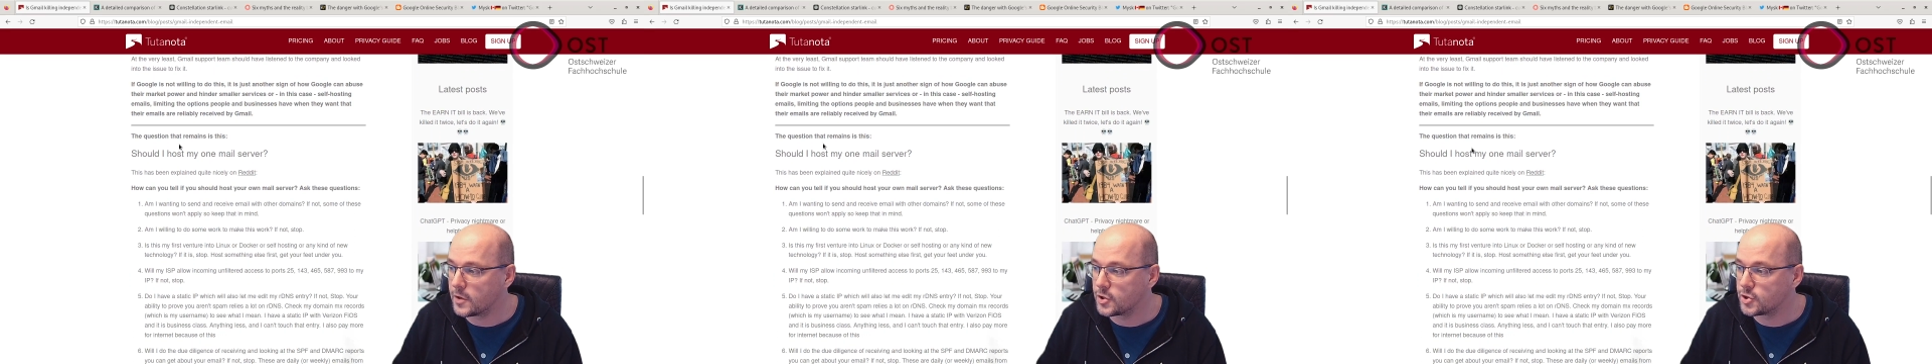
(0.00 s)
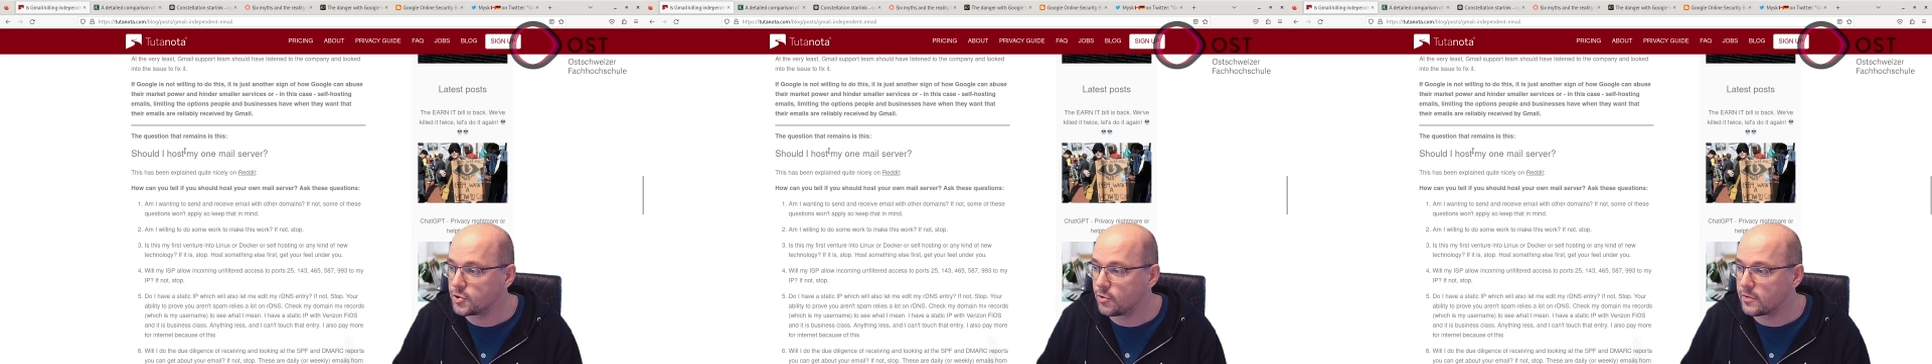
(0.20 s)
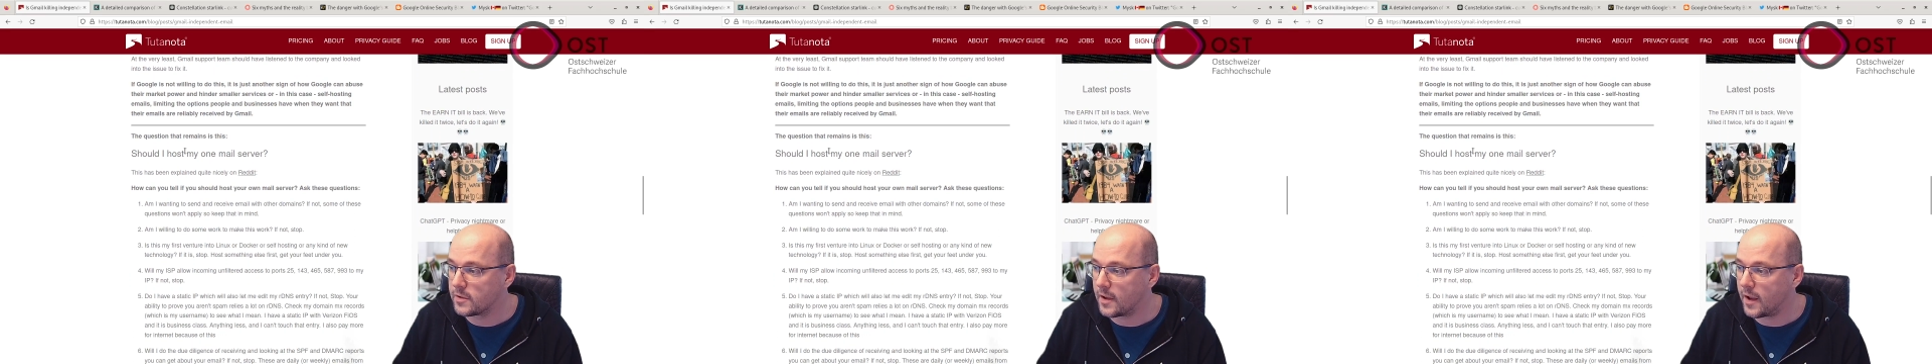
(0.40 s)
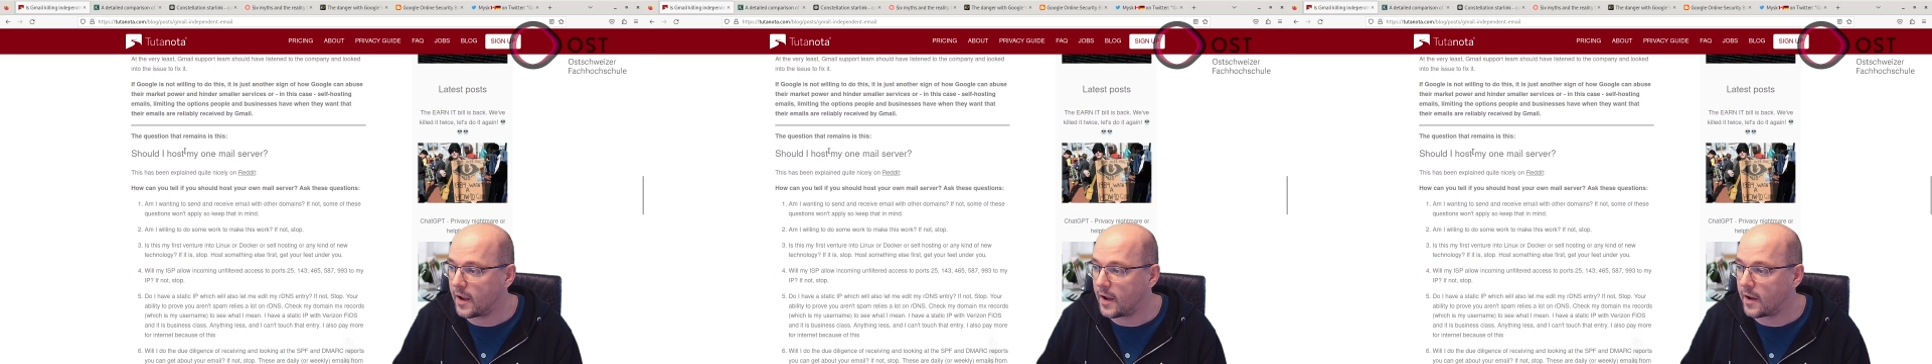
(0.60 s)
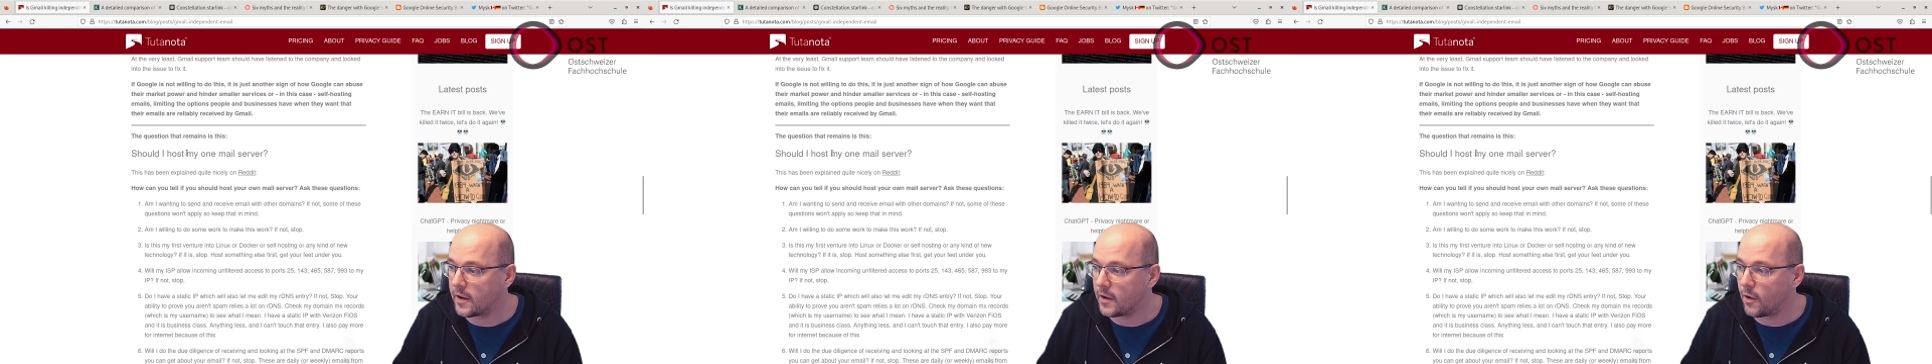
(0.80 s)
Should
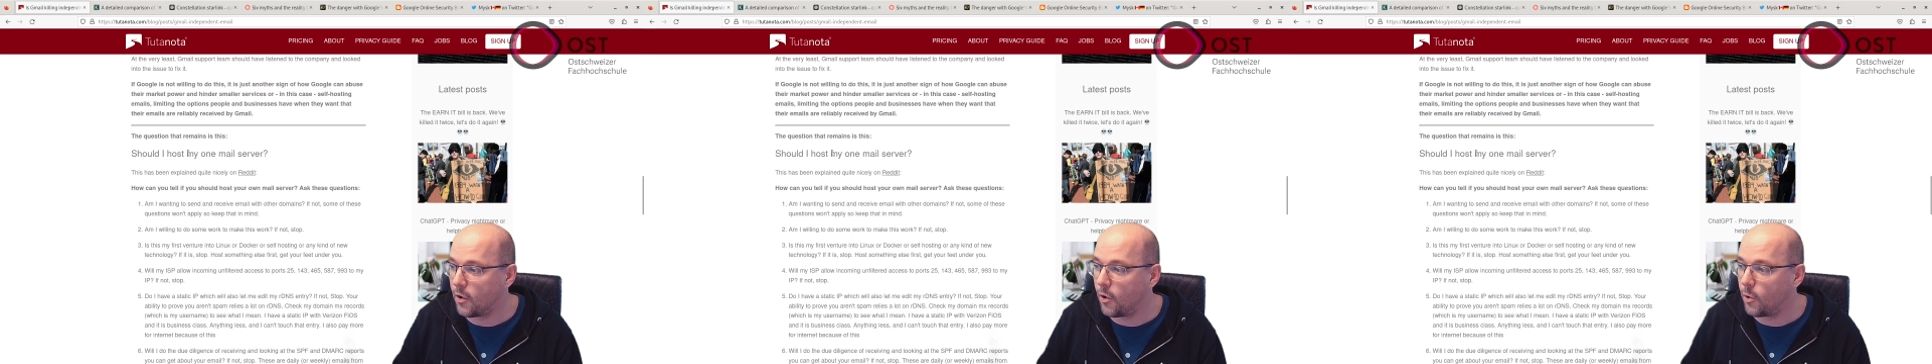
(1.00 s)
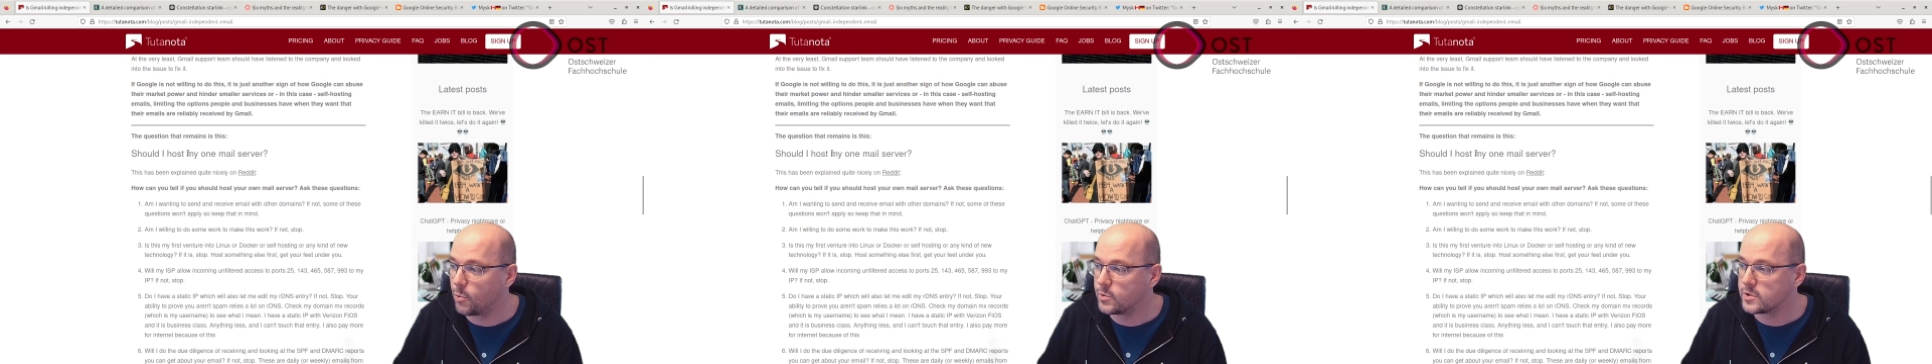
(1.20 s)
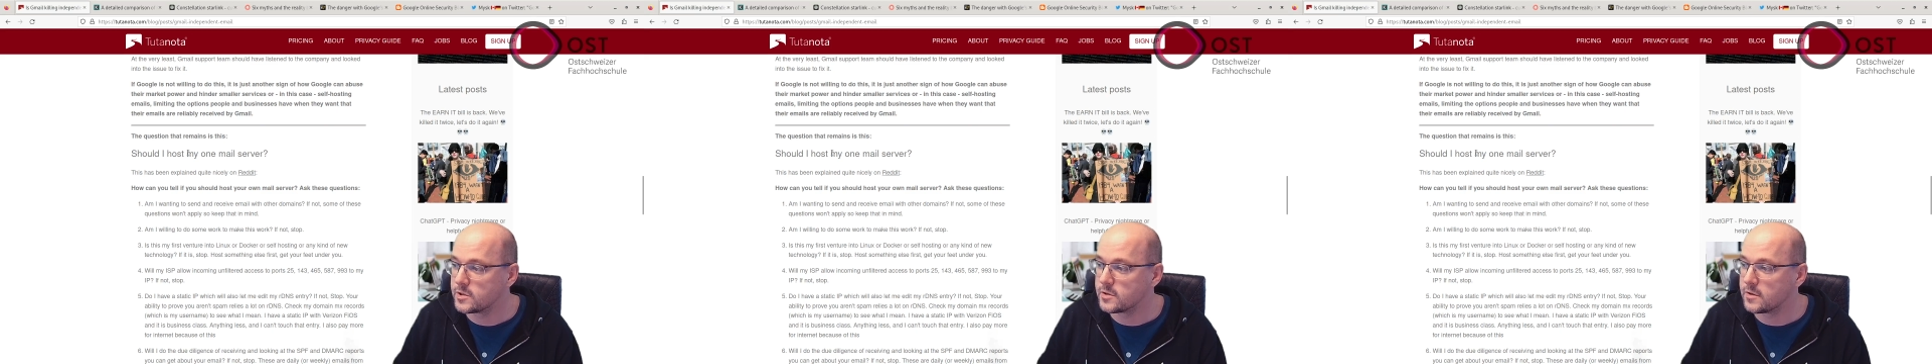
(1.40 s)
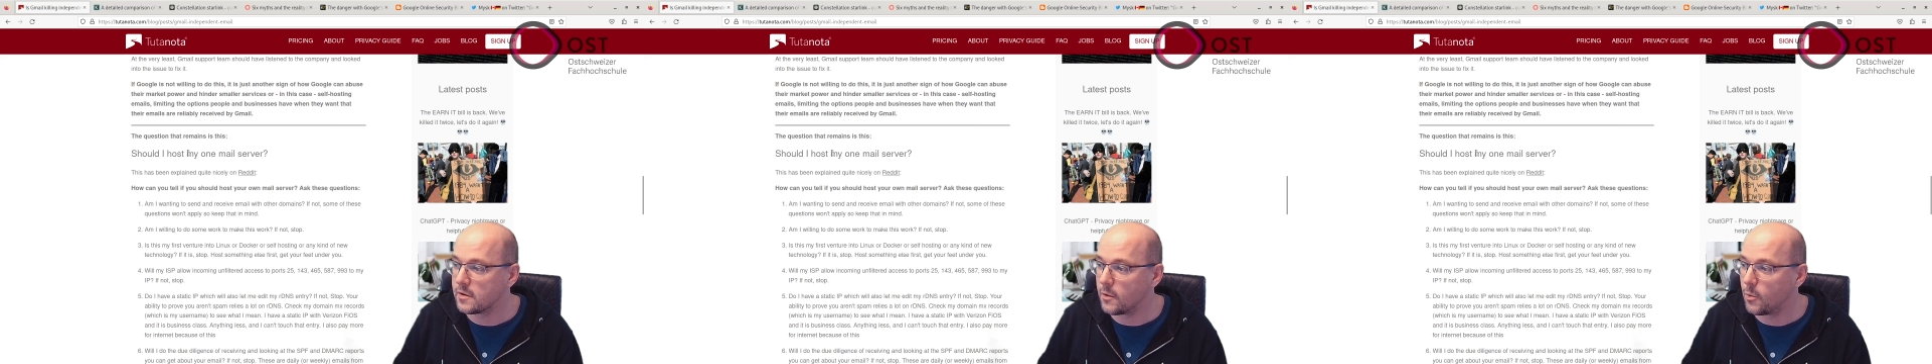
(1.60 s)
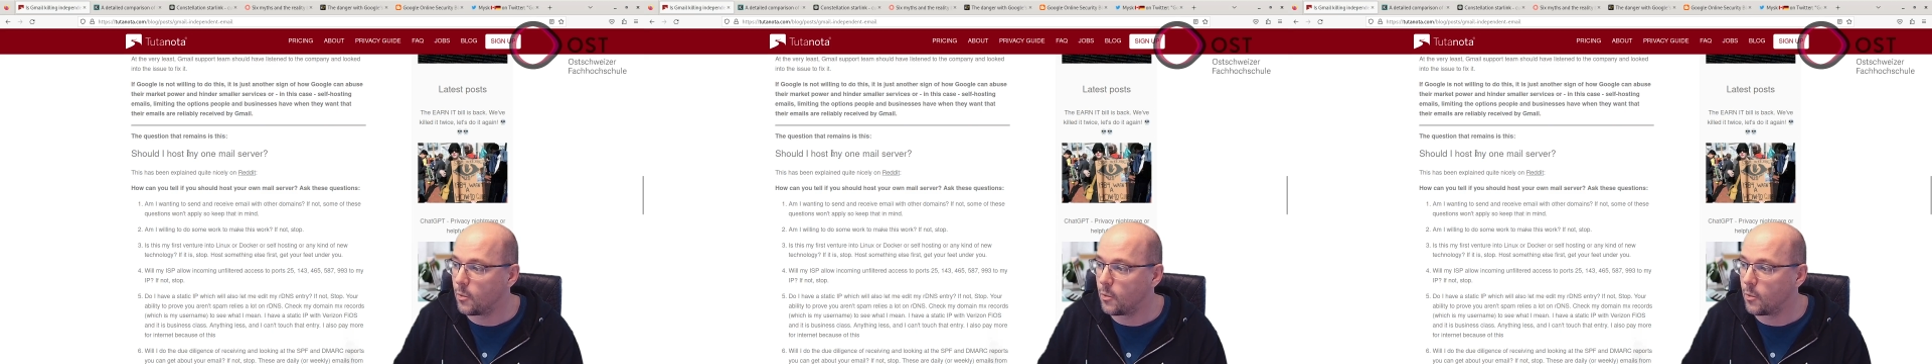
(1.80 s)
I host